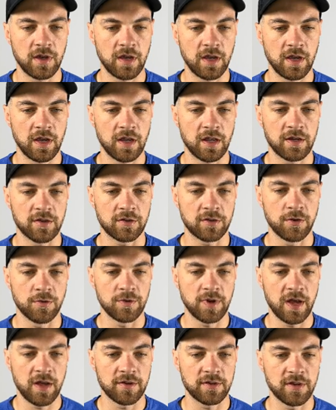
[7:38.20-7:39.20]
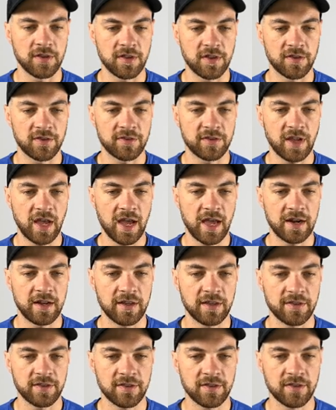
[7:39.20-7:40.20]
and go down to the
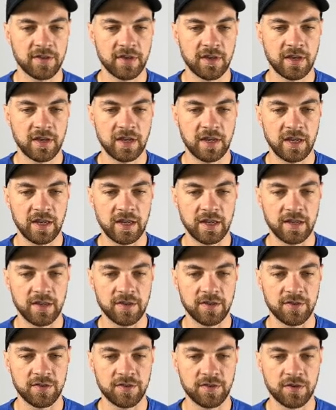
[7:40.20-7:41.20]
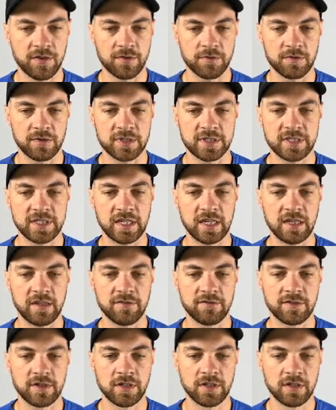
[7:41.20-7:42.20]
status is
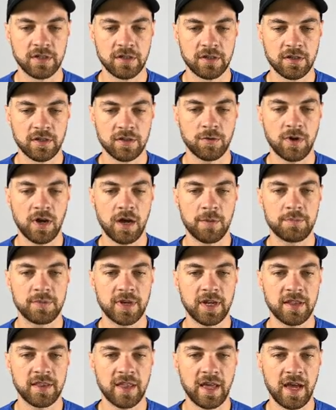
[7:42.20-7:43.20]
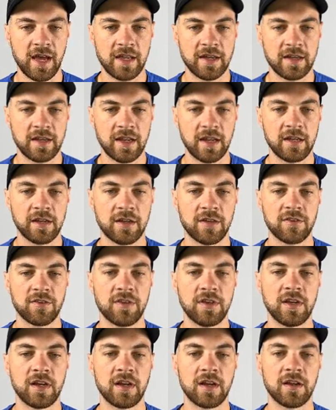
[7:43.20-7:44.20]
received. We'll update that and you can
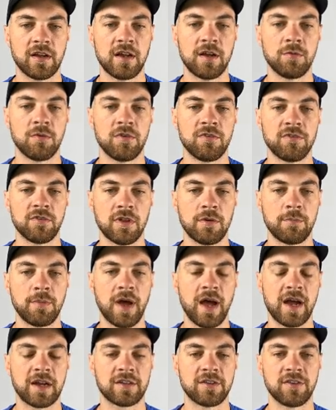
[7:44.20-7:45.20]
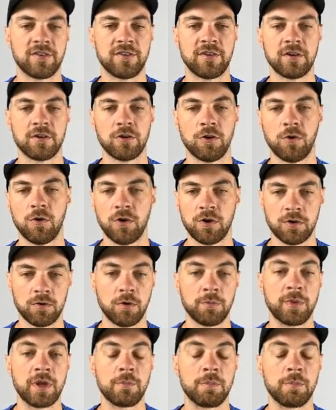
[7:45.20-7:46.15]
see here, it will flip back to zero or it will be